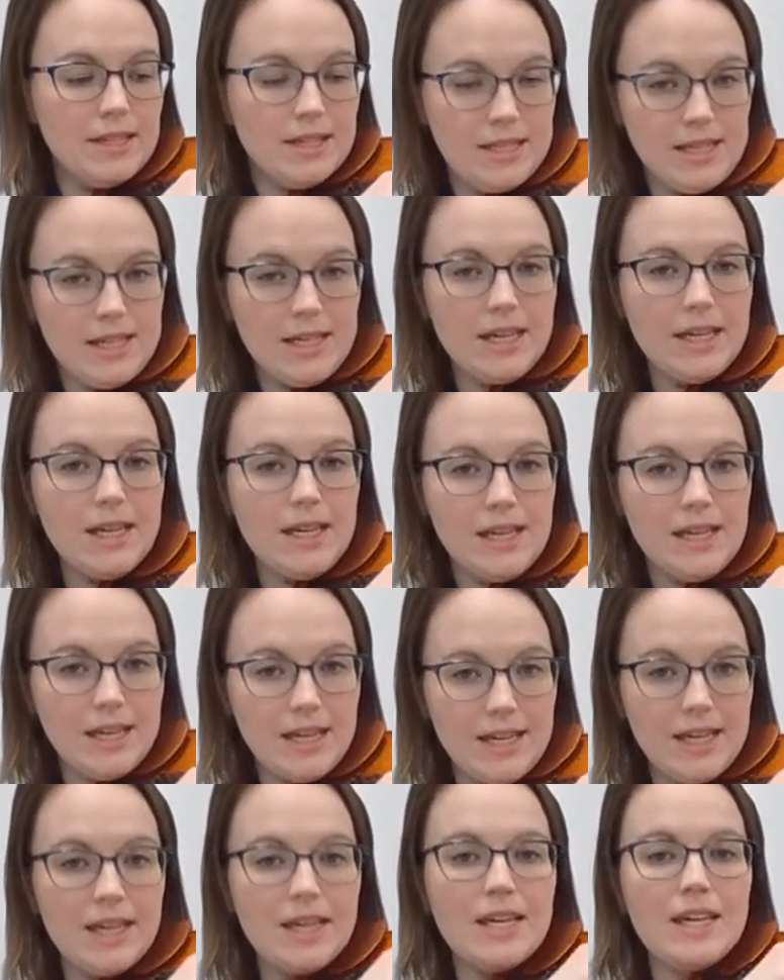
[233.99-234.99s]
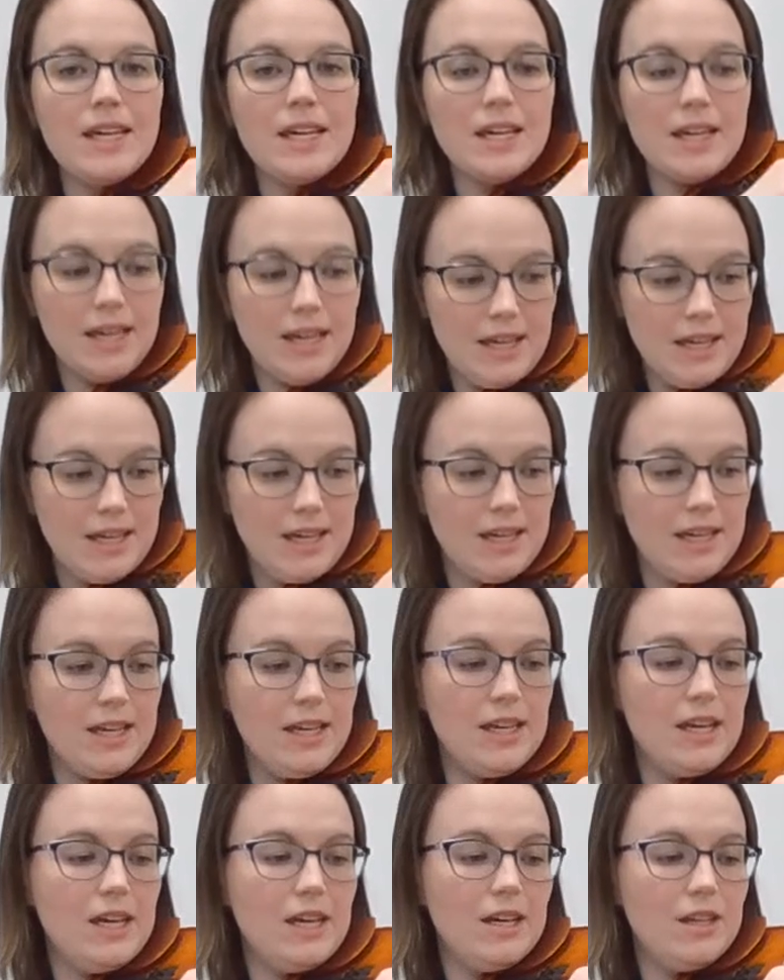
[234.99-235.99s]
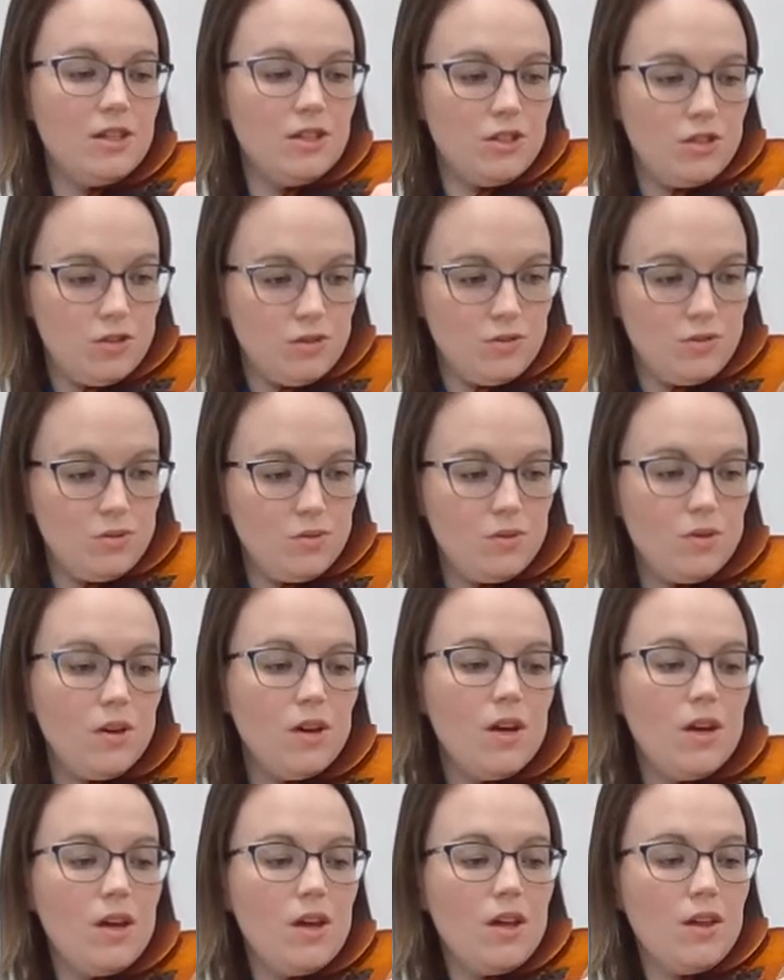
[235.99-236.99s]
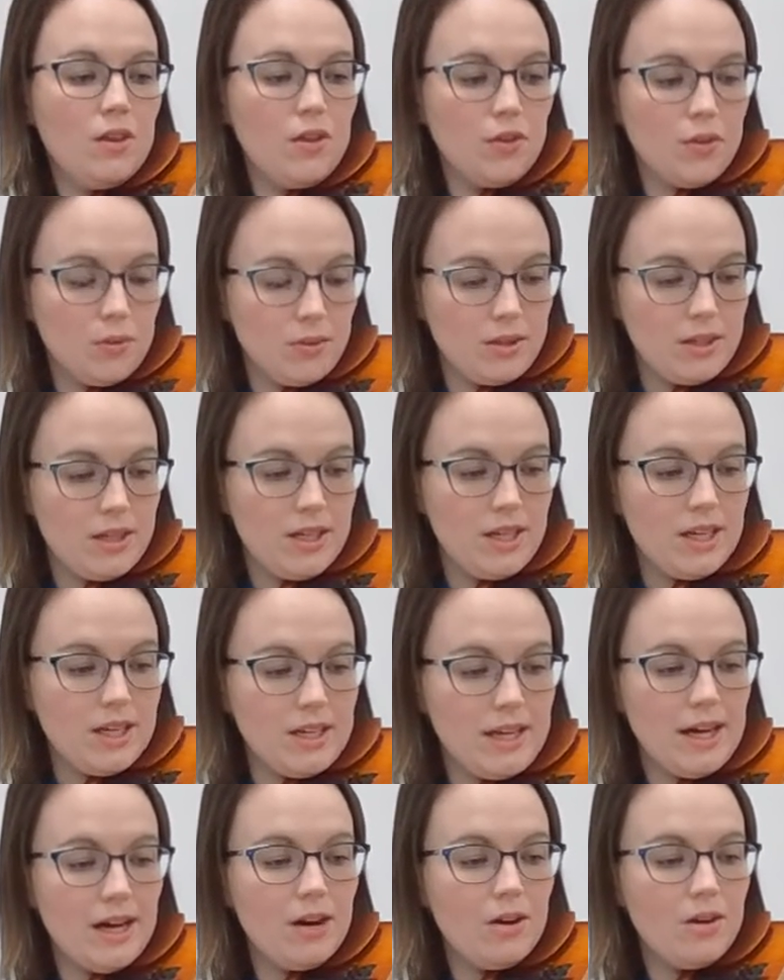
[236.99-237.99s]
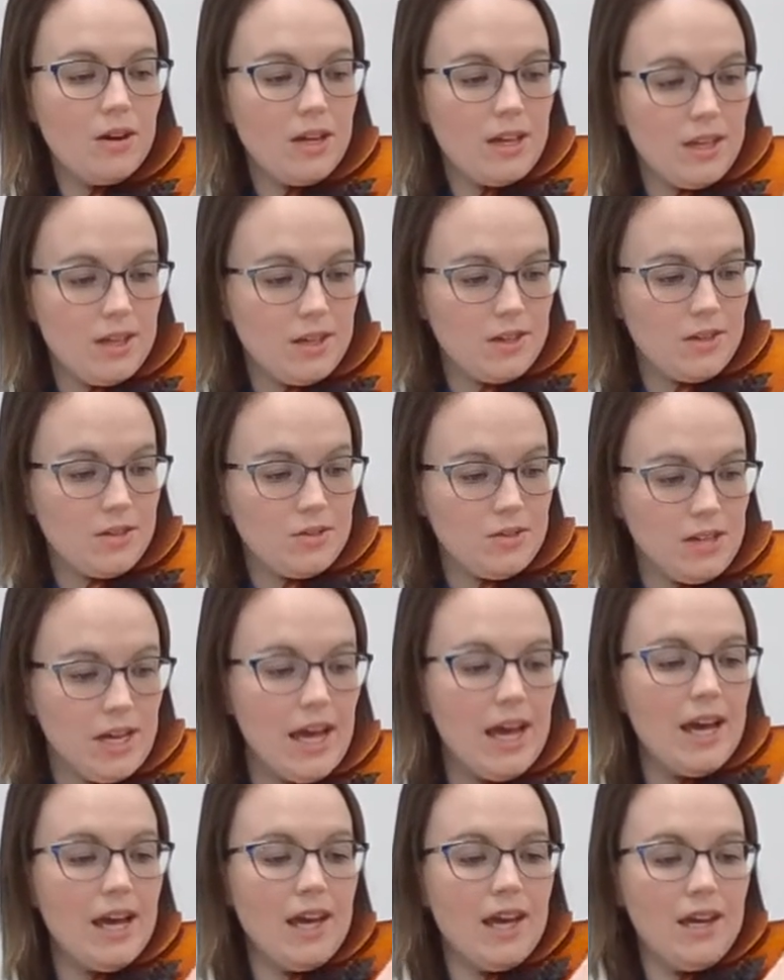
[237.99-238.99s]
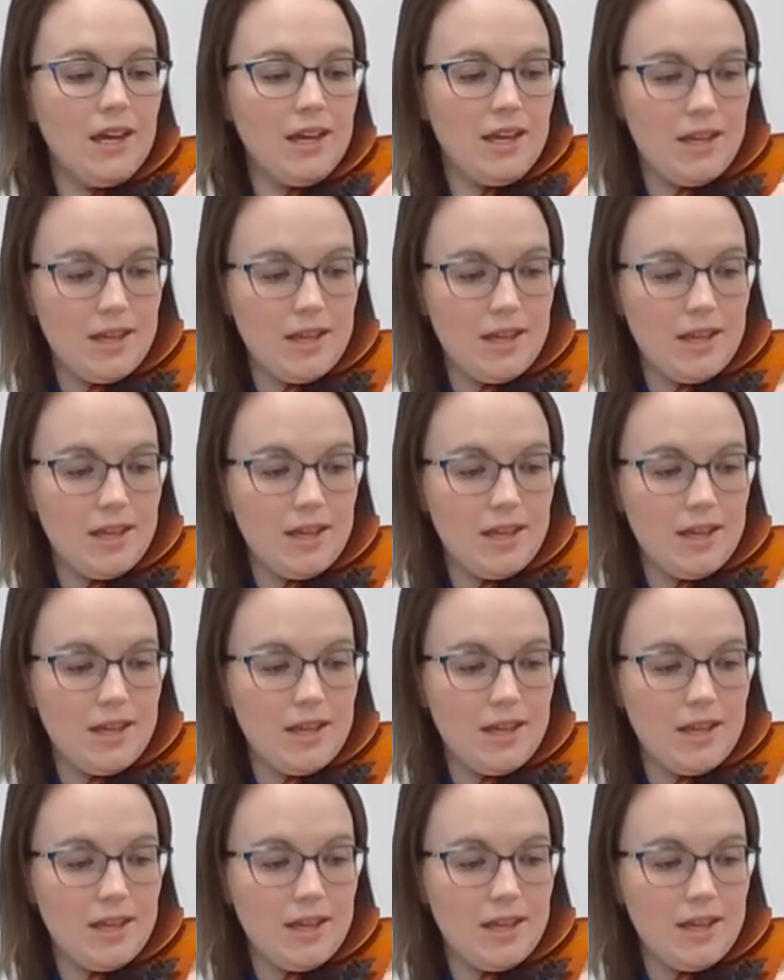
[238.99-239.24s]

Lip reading: D, E, E. 2, 3, now here's A.